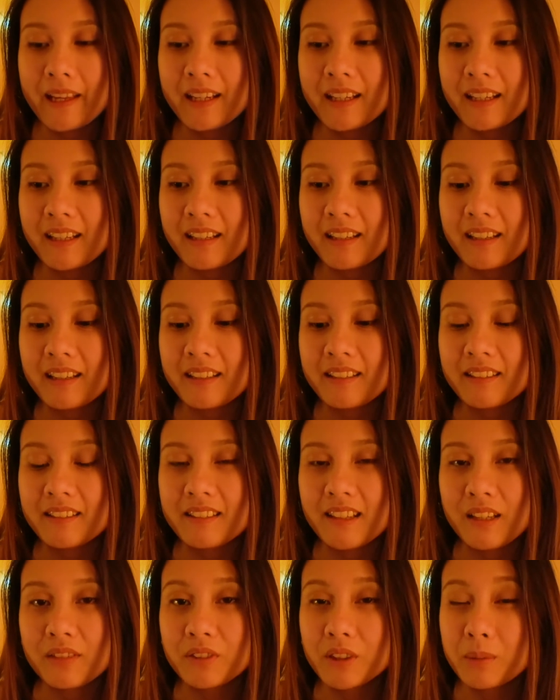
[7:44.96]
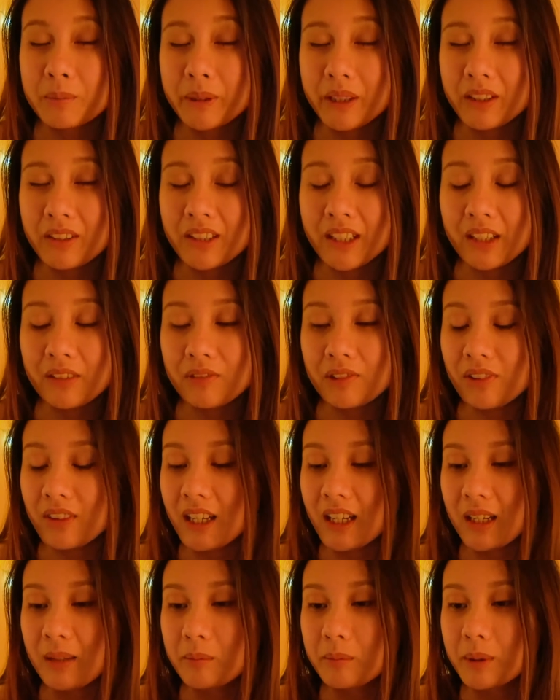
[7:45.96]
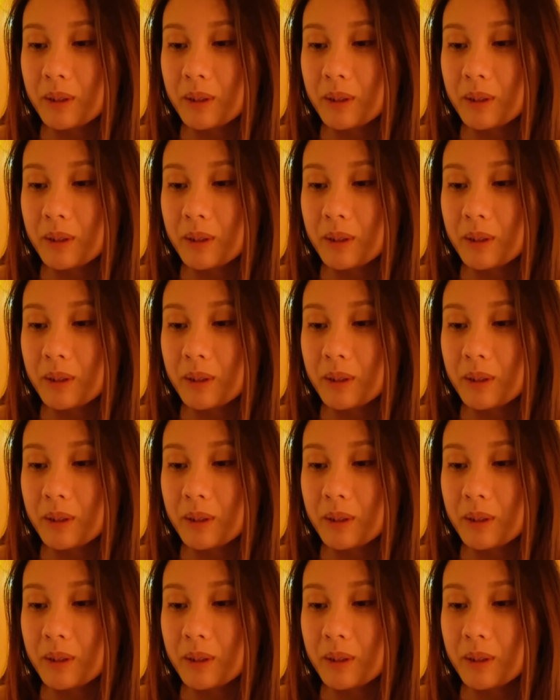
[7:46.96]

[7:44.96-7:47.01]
And I felt better after that,